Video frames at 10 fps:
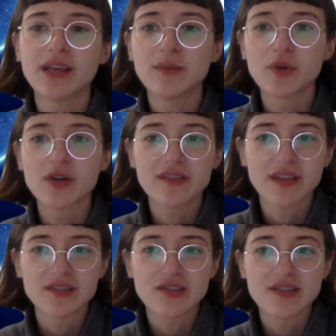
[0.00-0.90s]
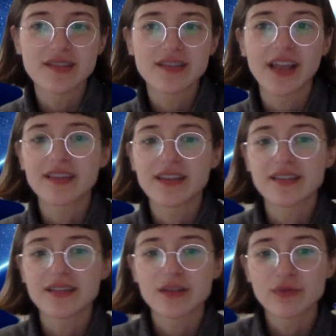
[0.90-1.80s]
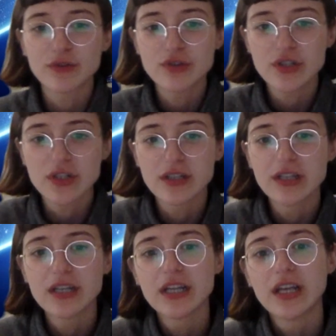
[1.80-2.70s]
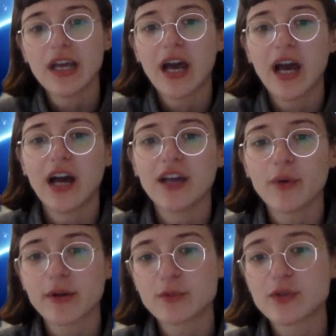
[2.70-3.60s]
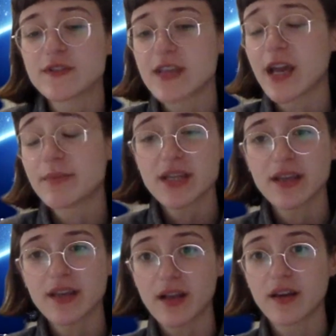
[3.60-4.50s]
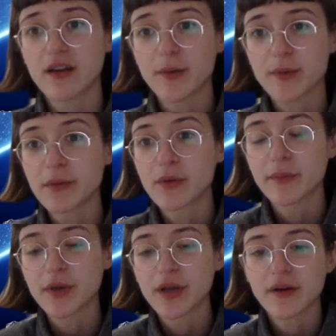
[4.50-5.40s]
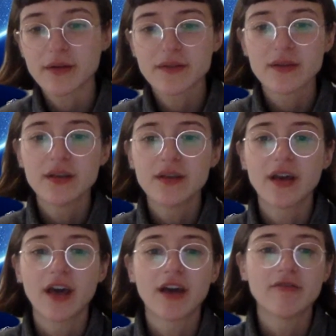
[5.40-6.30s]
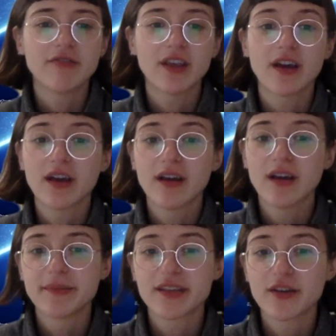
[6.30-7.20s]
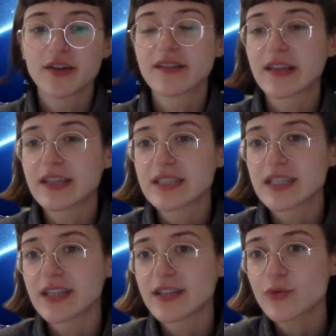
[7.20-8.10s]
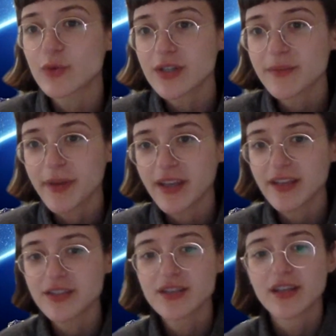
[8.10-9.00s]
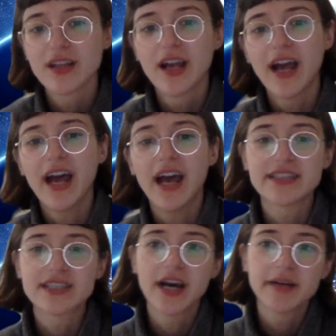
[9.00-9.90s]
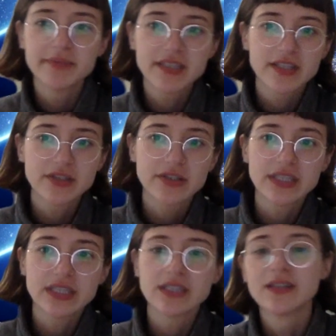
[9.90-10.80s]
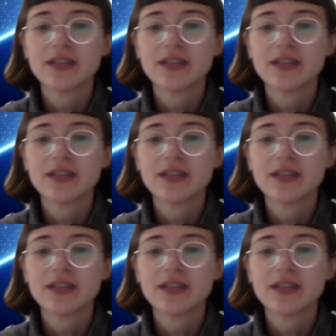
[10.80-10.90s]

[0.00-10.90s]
more discussions like these in the future. You're welcome to stay updated on our upcoming webinars via Hub Security's LinkedIn and Twitter page at Hub Security.